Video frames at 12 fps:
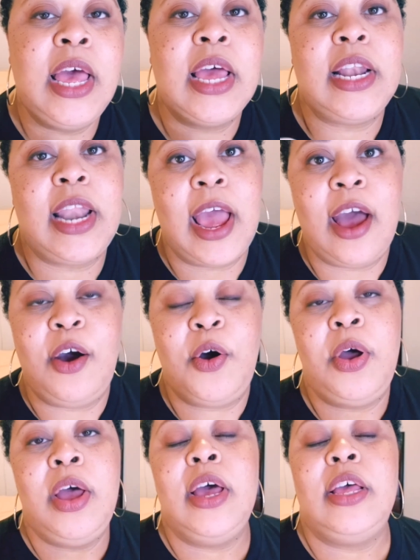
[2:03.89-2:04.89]
Now,
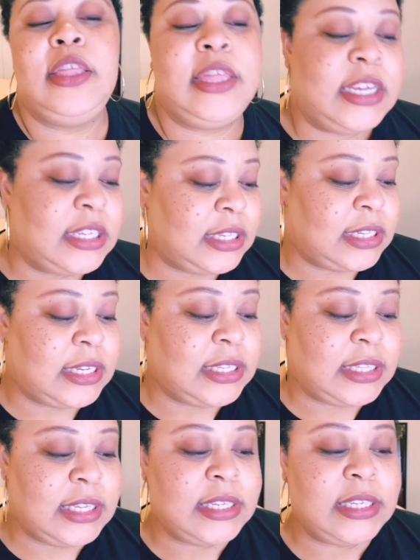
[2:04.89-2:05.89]
this, since
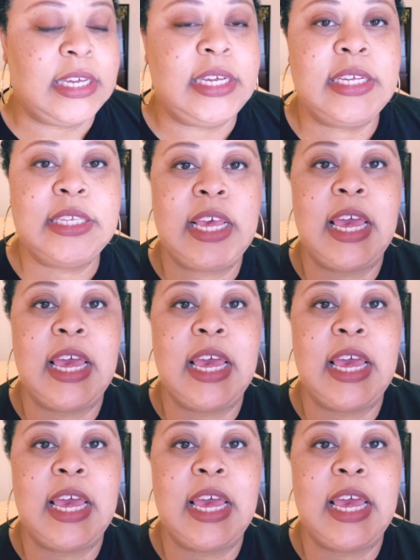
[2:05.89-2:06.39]
this is a